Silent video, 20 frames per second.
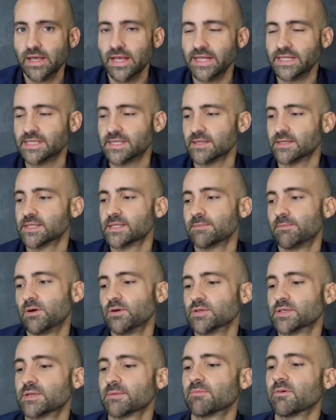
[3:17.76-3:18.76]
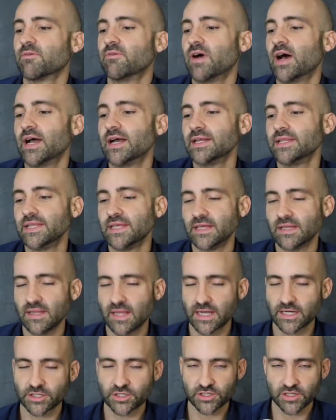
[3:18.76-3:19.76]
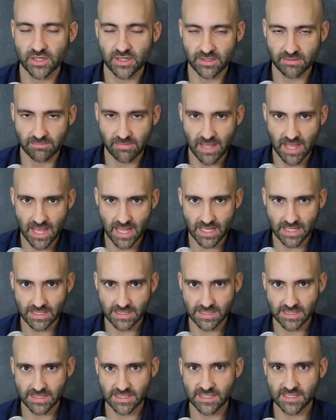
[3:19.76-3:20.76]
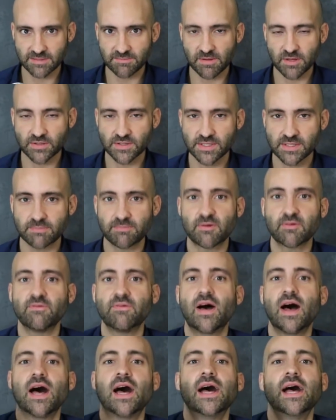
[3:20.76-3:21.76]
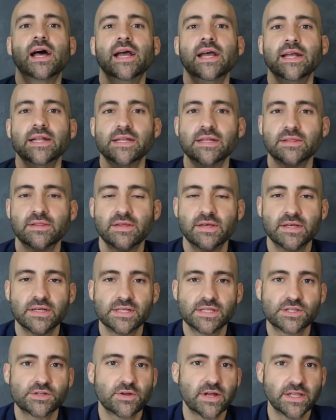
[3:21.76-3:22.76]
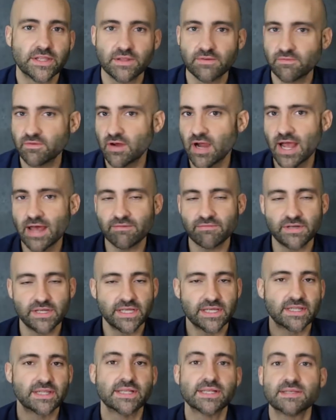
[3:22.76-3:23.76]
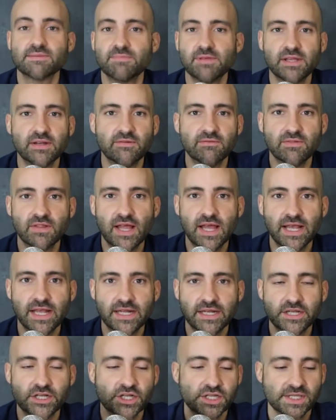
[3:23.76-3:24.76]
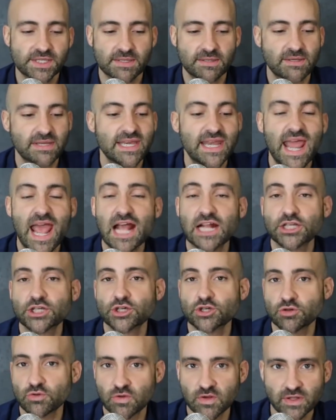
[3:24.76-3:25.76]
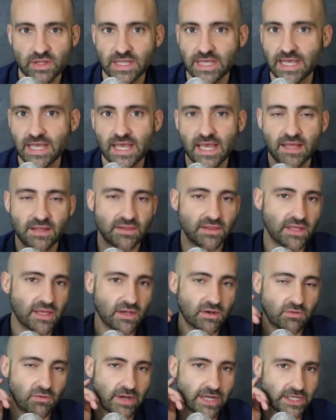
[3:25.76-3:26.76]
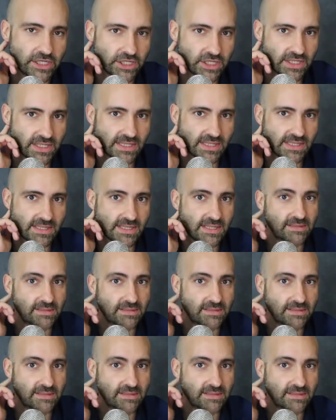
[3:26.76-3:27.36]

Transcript: It's supposed to provide the electron mass. It's supposed to provide the strength of gravity and the speed of light, just naturally in the equations.